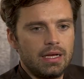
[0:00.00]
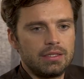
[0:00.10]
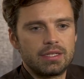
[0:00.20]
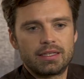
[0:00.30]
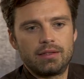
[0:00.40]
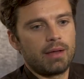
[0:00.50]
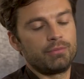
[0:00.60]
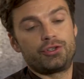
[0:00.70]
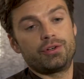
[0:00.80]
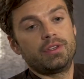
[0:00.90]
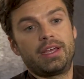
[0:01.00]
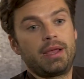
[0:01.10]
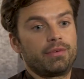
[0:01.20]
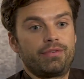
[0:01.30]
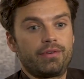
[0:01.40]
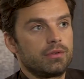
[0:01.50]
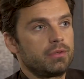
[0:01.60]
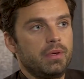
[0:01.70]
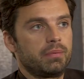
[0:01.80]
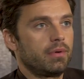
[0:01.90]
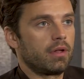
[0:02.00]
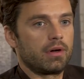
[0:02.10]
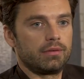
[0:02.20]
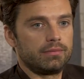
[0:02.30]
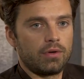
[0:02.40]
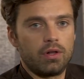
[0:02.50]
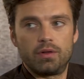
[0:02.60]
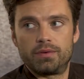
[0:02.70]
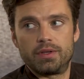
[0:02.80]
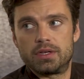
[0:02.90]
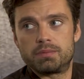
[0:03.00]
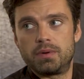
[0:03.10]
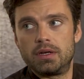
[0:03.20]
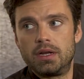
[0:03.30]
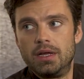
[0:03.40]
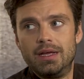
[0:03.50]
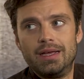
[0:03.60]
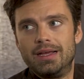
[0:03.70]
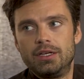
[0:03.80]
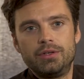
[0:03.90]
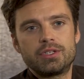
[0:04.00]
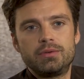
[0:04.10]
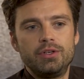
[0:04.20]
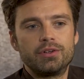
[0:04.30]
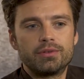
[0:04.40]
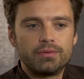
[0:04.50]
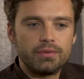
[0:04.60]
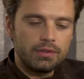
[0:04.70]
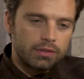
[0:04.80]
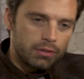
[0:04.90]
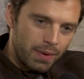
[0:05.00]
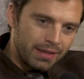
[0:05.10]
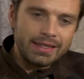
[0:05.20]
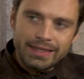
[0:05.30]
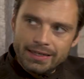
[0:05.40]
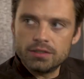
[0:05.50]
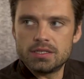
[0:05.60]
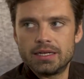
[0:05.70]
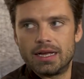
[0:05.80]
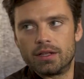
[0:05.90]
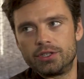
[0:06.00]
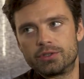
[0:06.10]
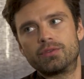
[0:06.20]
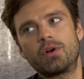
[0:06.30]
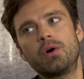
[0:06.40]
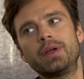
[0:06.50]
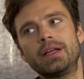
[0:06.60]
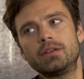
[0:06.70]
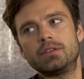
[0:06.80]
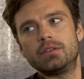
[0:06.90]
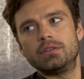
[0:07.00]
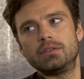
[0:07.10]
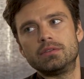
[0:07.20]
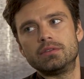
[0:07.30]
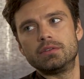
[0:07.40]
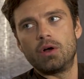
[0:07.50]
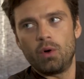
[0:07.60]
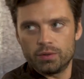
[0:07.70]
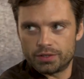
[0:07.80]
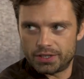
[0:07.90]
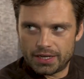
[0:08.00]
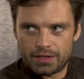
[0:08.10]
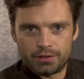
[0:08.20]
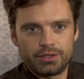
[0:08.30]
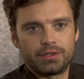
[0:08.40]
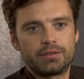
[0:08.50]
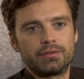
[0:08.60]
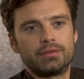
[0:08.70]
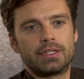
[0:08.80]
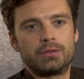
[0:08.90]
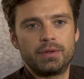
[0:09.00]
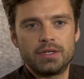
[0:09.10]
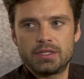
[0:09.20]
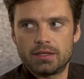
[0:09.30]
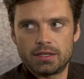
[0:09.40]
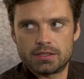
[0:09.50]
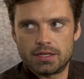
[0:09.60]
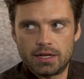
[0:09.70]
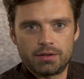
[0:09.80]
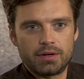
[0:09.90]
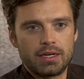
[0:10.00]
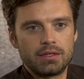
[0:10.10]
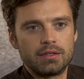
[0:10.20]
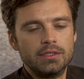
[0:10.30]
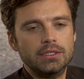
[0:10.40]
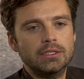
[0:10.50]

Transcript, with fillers: it's a, I'm sure the Game of Thrones people are all over this, but you're you're spending years together. You're growing right. older together. You're experiencing things together, and